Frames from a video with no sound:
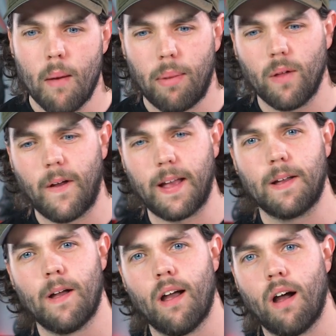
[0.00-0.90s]
But
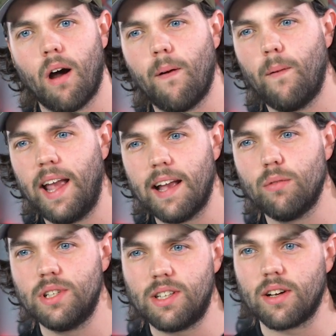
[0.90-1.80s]
like, we,
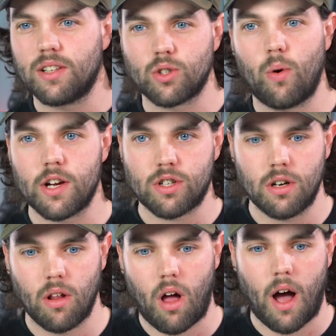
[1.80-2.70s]
we still get this
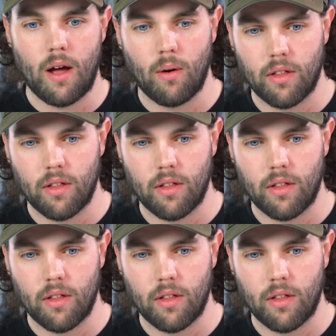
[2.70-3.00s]
question a lot,